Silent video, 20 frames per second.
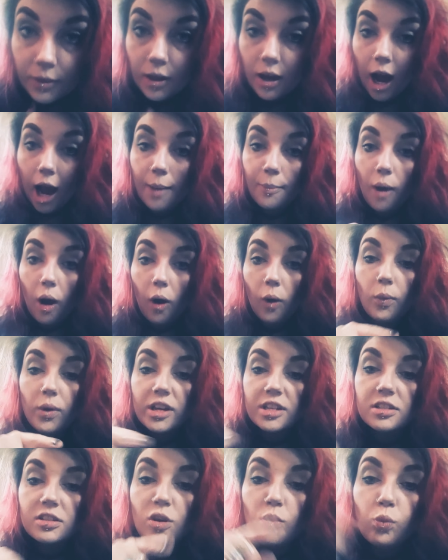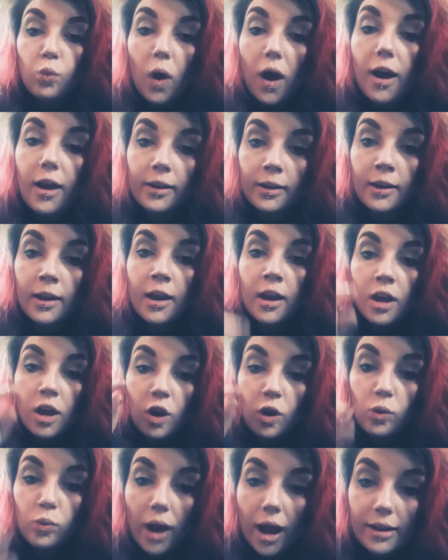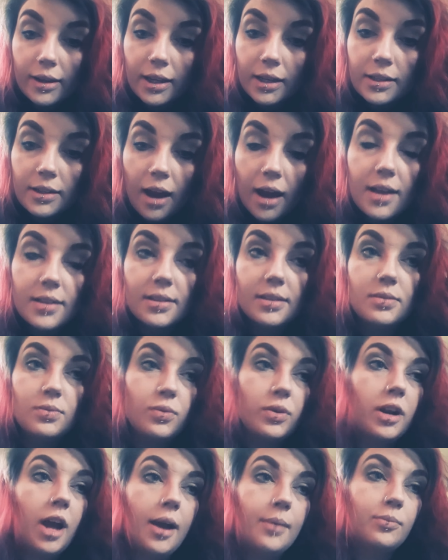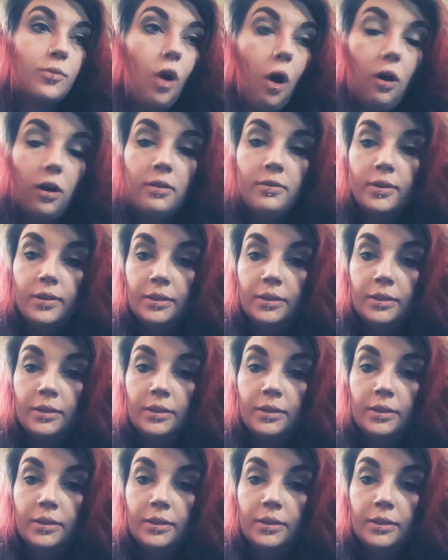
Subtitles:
I'm always the one who recognizes when I'm wrong.